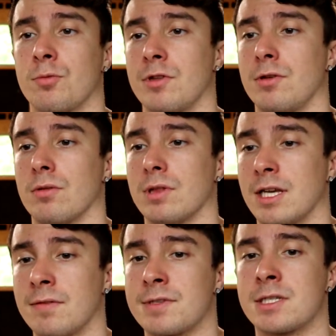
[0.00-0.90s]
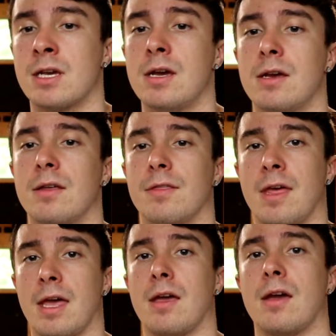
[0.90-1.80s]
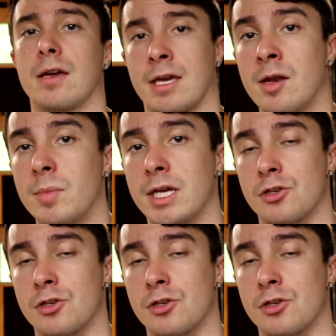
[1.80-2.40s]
with your lifts that can be